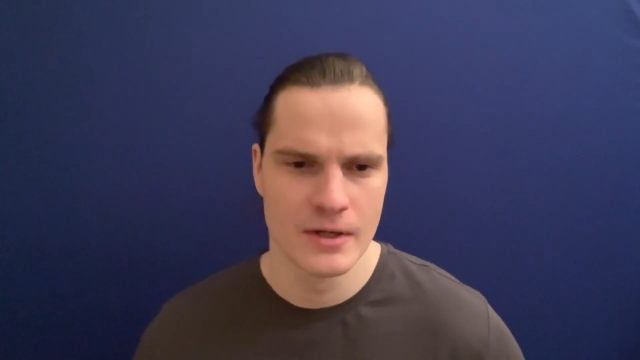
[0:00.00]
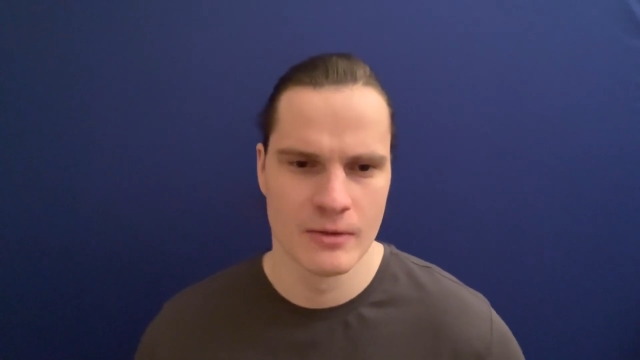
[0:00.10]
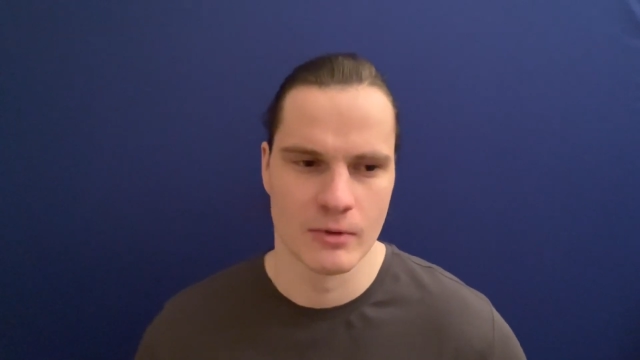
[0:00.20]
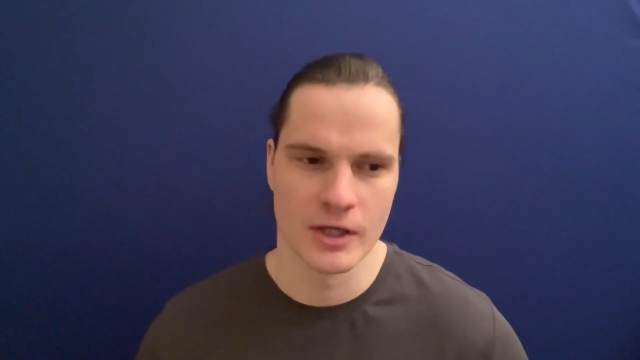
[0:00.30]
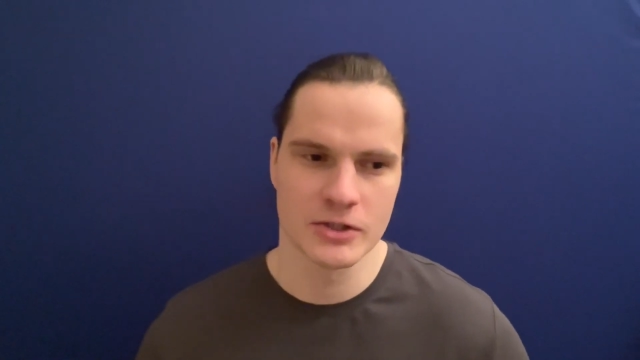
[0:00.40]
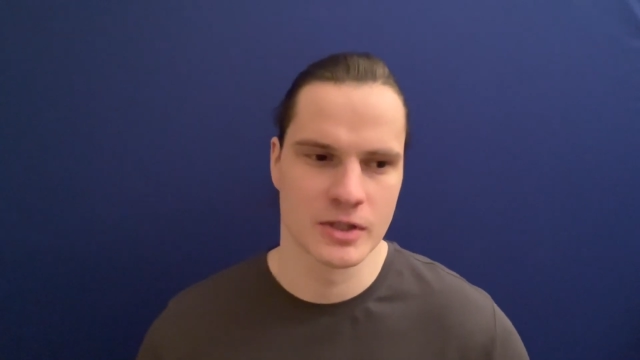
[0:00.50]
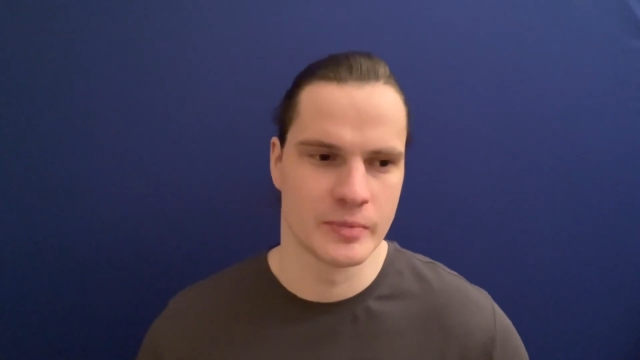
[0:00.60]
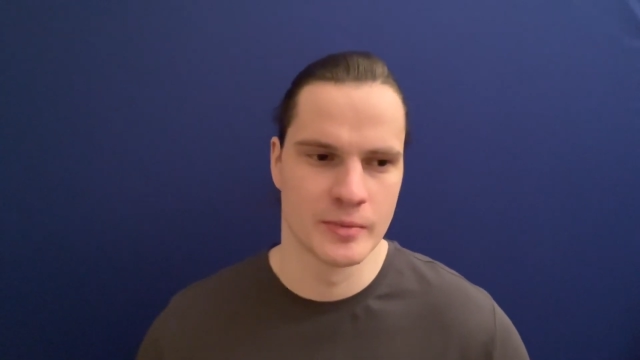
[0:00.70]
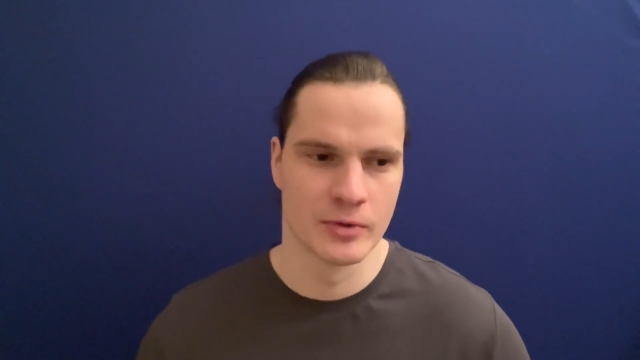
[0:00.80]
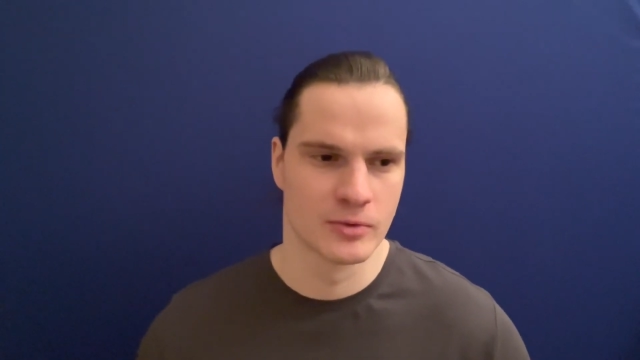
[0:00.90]
Well, actually,
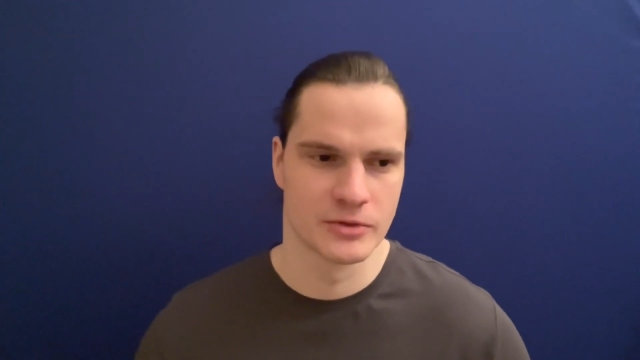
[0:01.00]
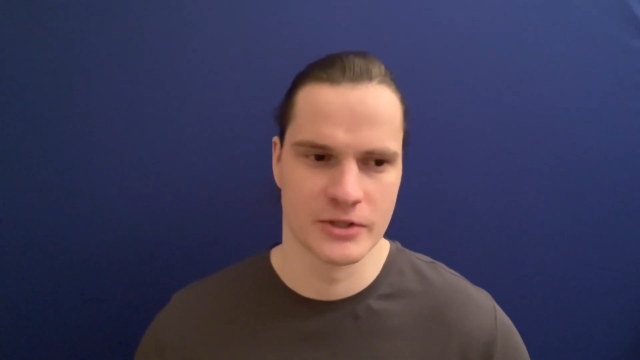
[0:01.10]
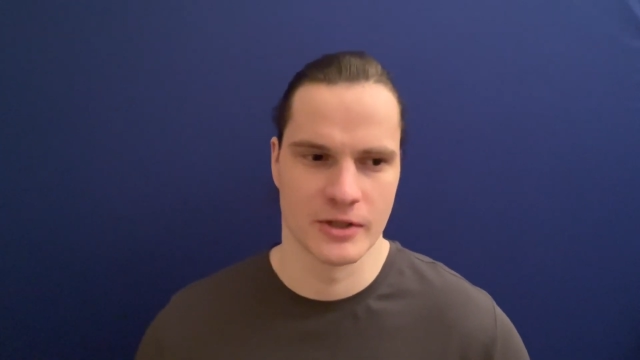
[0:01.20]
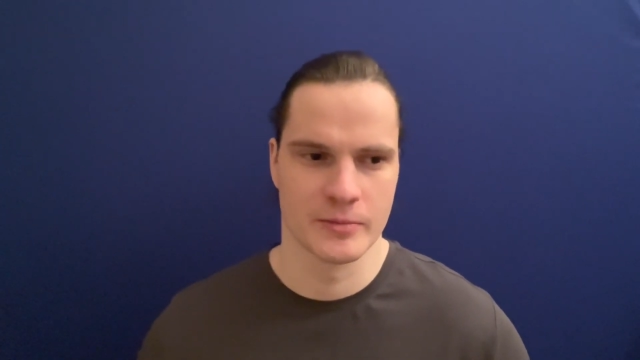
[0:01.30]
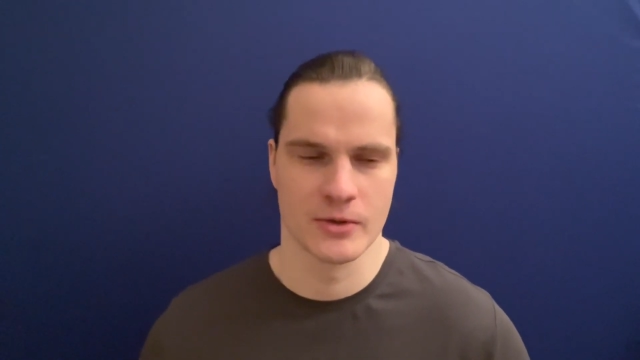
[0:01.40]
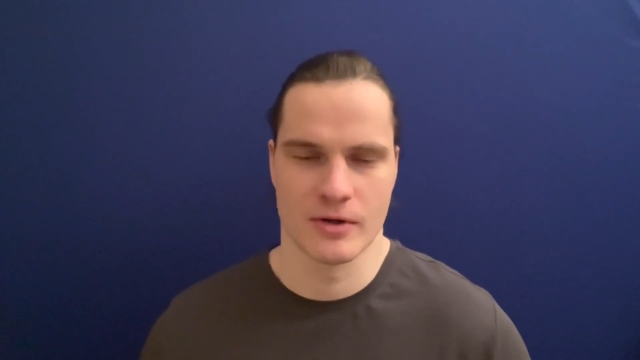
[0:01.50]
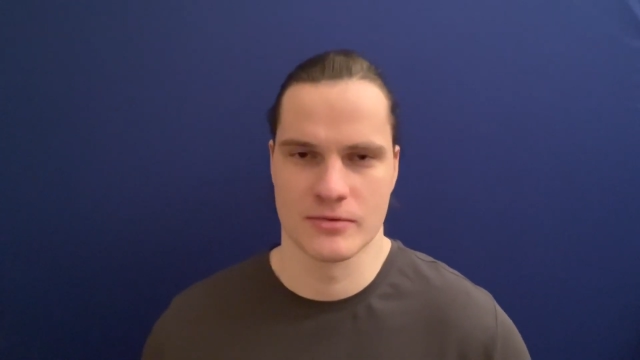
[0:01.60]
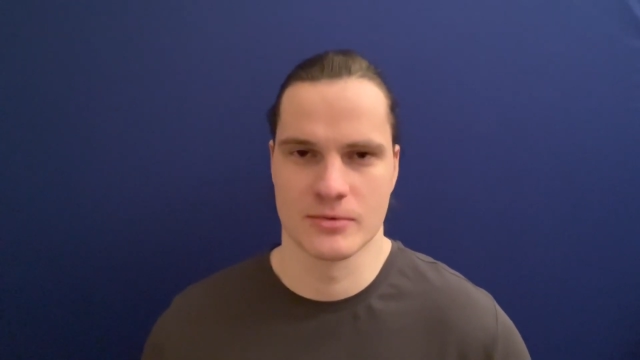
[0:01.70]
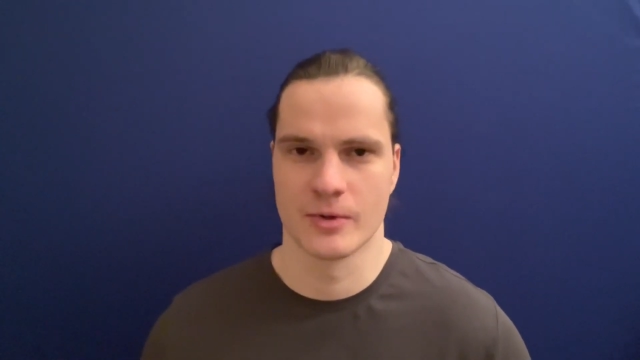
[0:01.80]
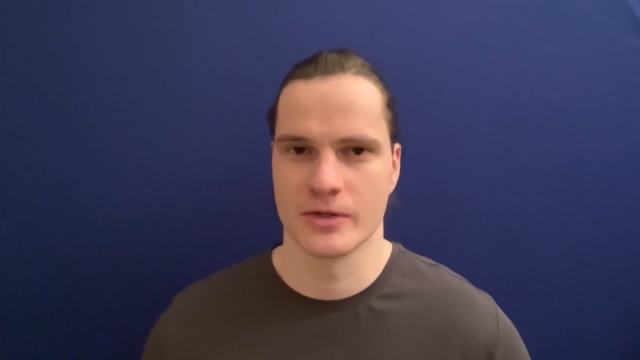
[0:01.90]
people were telling me you have
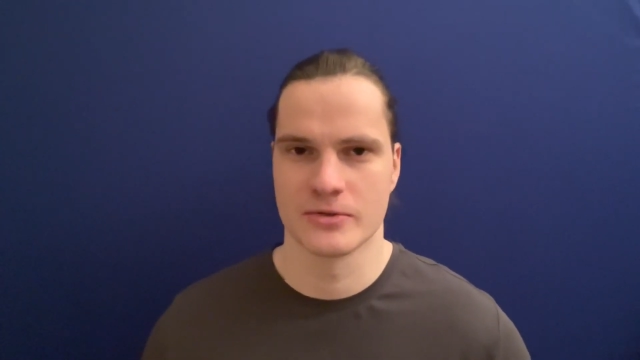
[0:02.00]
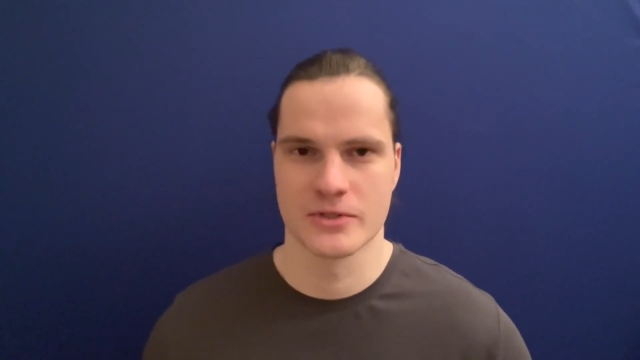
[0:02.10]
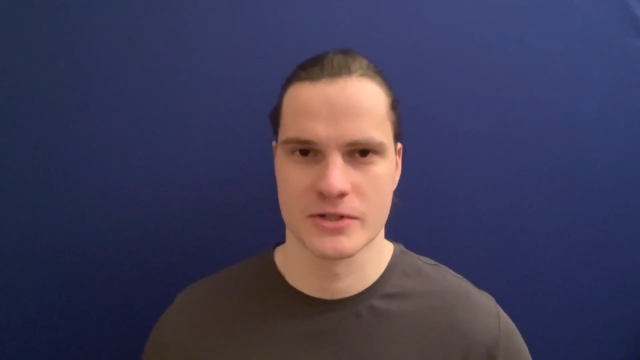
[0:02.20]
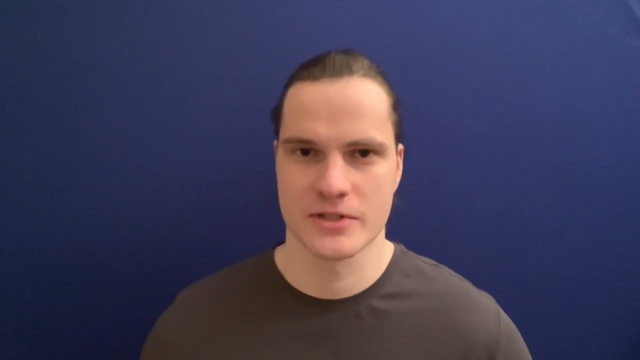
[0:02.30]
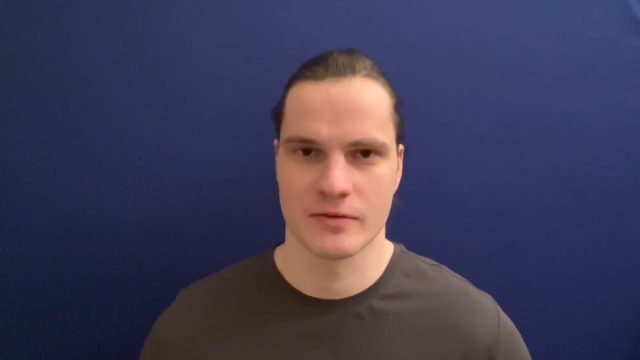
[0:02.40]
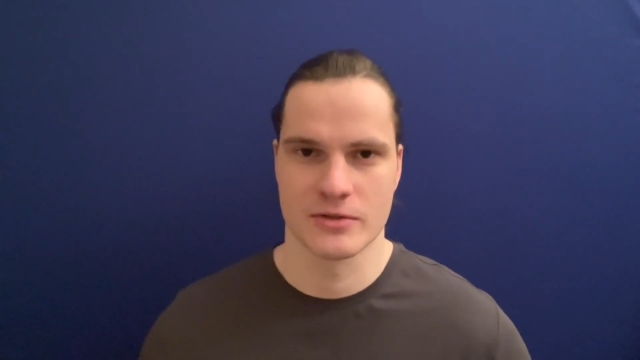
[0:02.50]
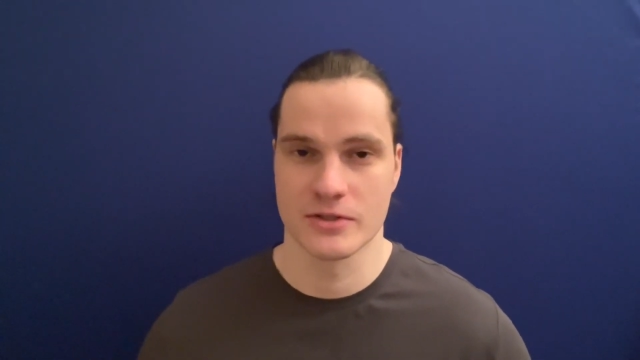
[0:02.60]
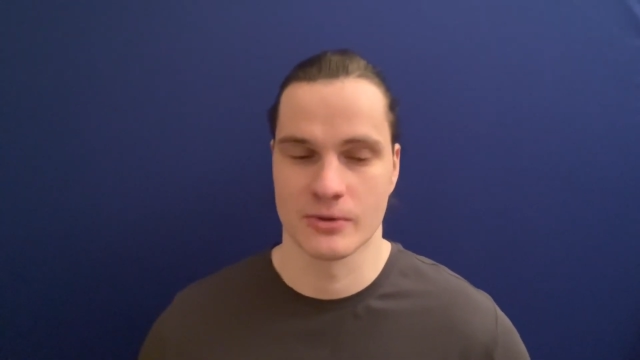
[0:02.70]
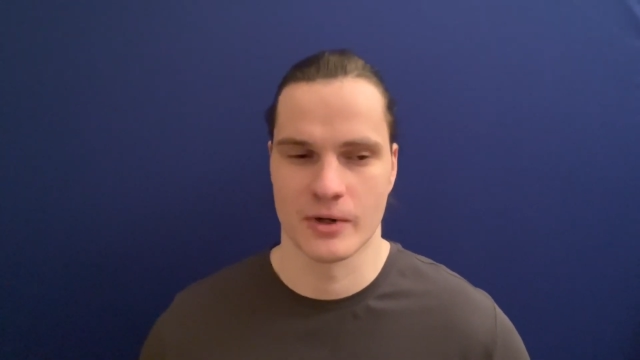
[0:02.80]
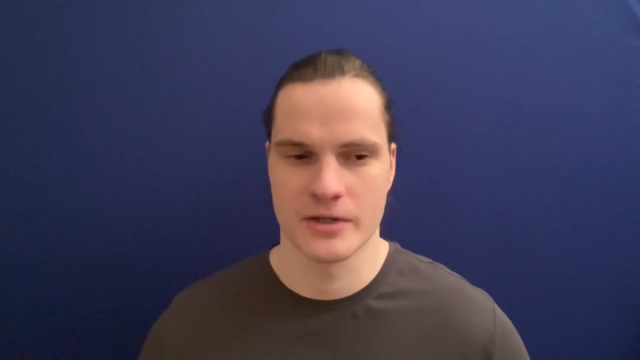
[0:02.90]
to wait until
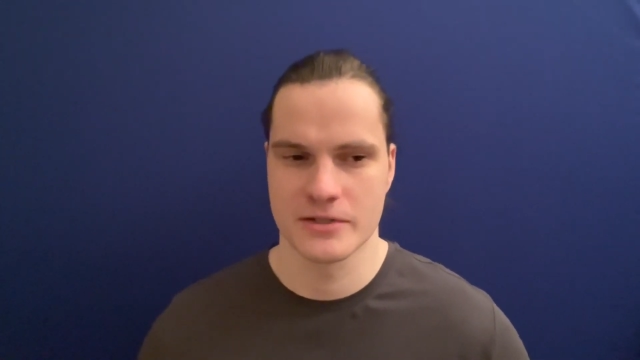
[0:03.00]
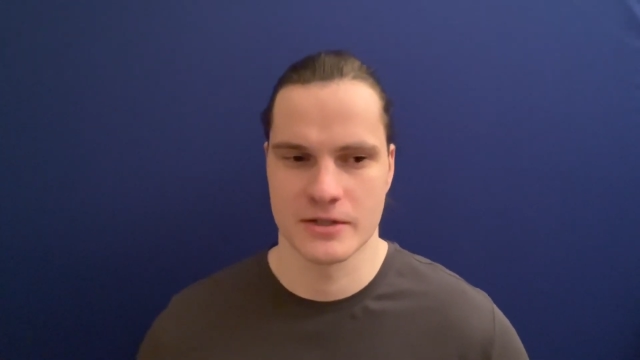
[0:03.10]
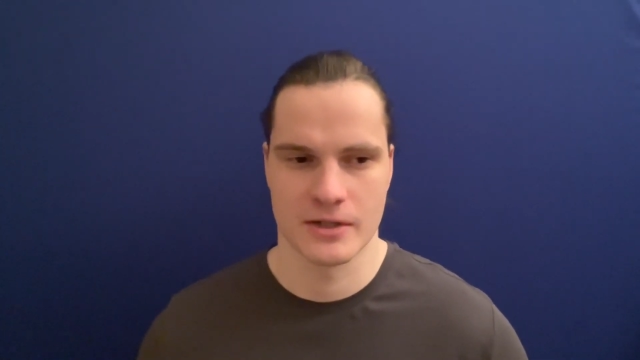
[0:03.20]
17 or 18.